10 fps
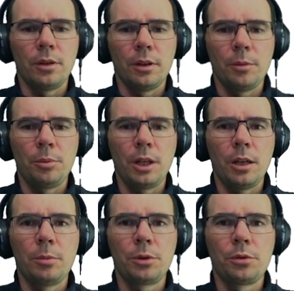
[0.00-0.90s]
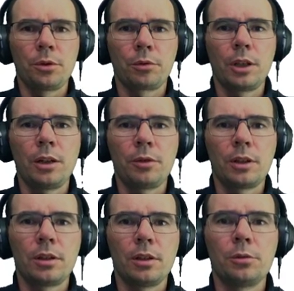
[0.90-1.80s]
be able to arrive at the
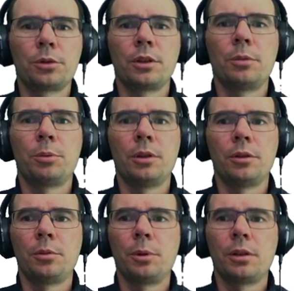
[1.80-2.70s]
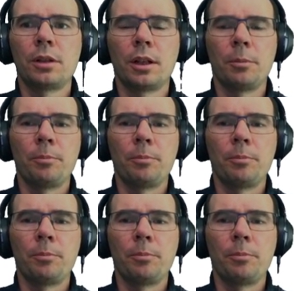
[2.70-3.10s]
solution in the polynomial time.